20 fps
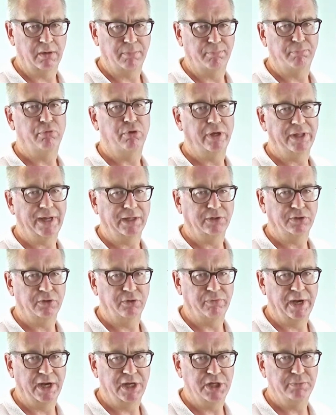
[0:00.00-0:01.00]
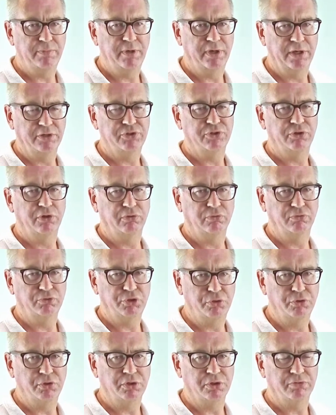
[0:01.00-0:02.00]
product arrangement and sell
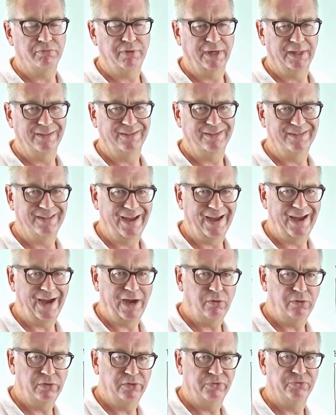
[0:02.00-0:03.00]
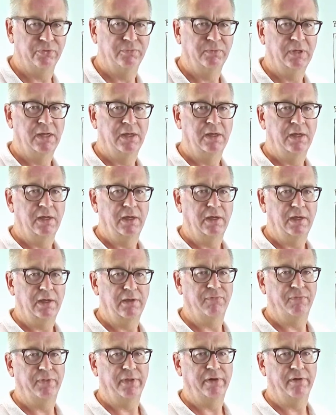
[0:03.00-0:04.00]
units rather than hours.
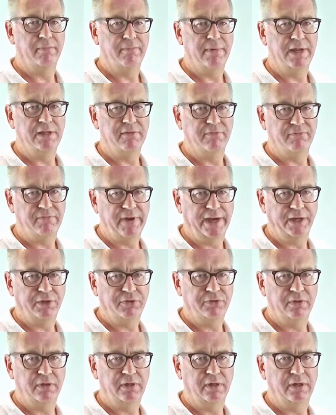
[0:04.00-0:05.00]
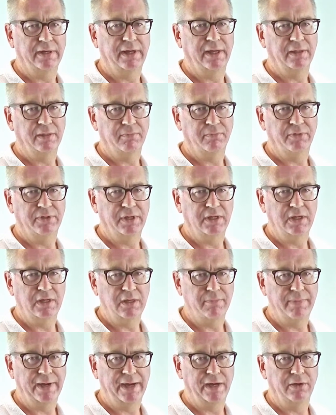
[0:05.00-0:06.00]
If they're a manufacturer, I get them thinking
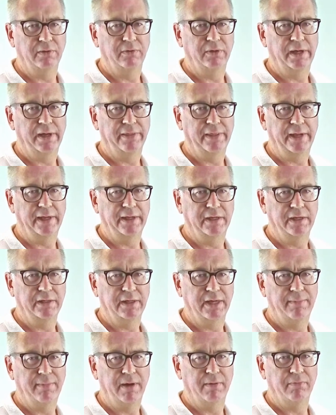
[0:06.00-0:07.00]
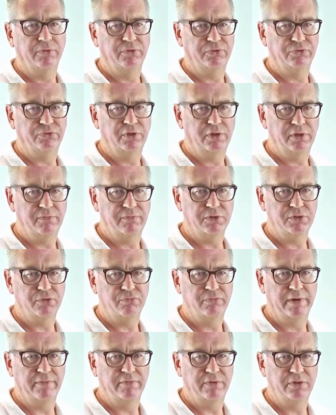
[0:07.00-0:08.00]
about how they could come up with service
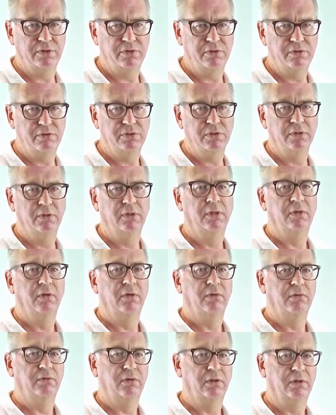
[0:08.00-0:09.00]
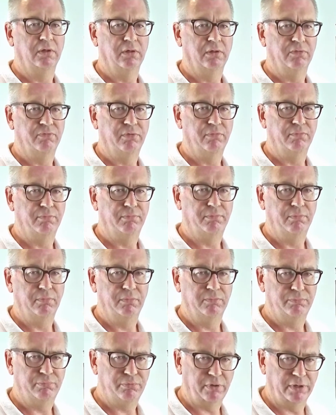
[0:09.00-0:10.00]
revenues from
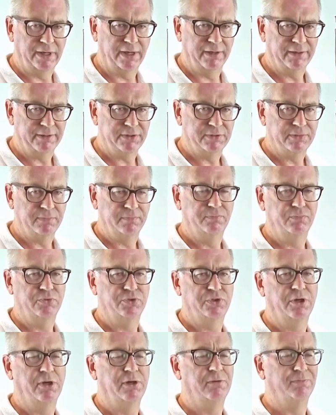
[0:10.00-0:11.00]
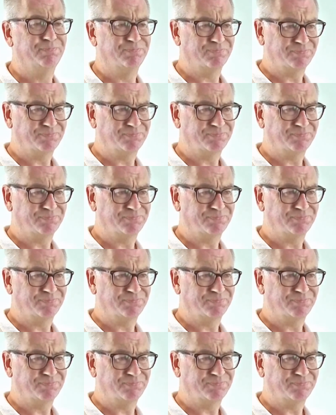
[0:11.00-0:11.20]
products. So,